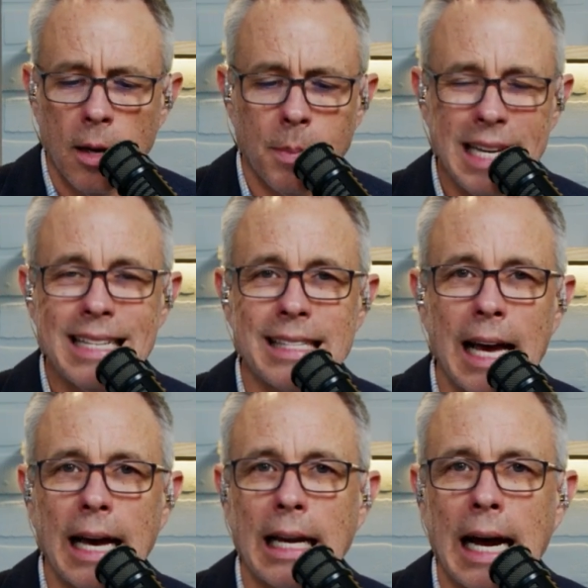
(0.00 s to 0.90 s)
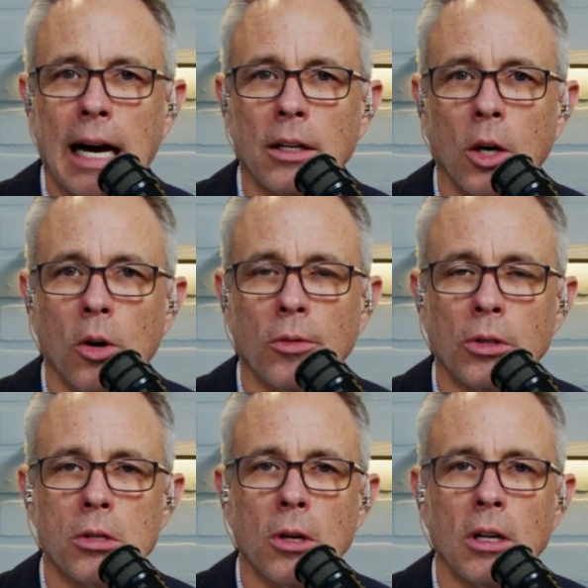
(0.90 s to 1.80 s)
piece that out over
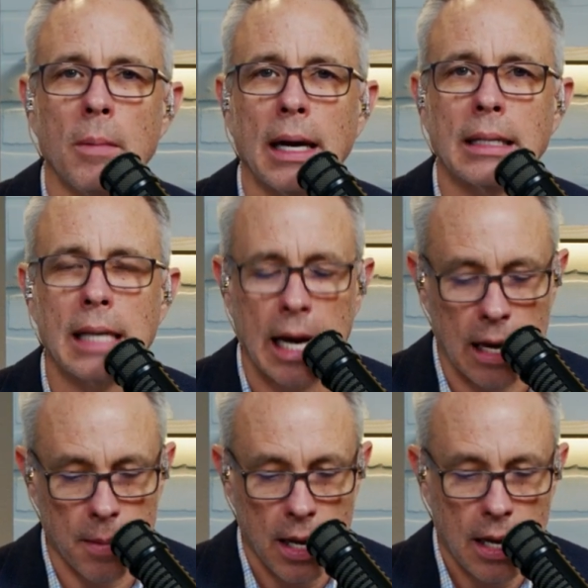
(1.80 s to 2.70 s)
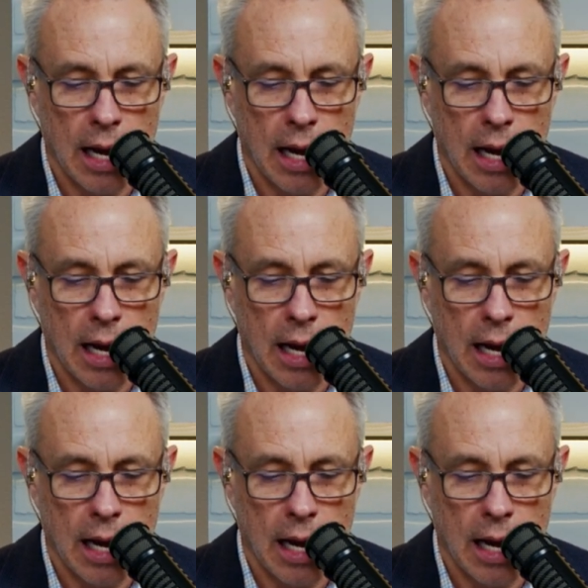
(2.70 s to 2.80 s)
a certain amount of time,